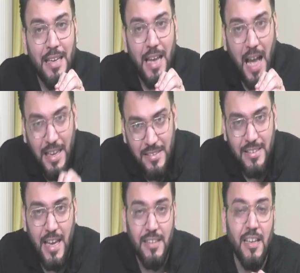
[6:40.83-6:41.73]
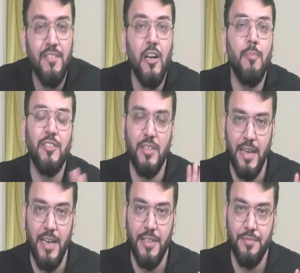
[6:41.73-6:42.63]
ICI is 100%
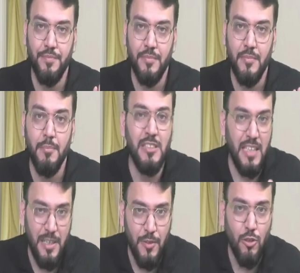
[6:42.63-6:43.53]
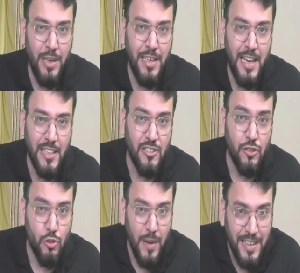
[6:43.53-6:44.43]
correct. Means even though Ind AS
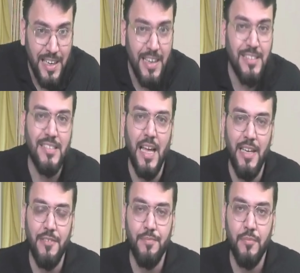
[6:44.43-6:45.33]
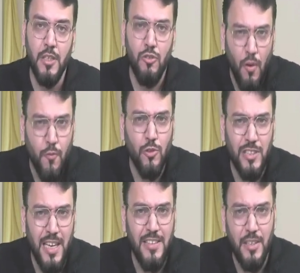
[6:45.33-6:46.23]
28 is silent, so of course
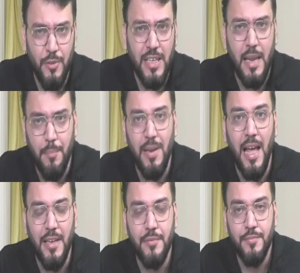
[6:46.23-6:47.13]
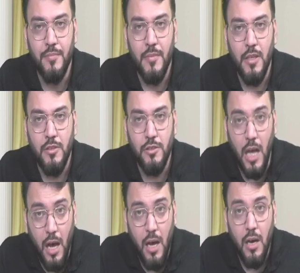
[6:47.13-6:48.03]
can I say we can apply
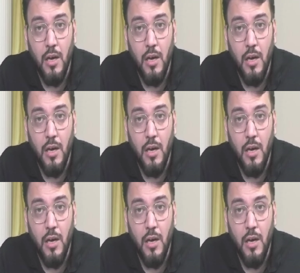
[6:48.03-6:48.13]
the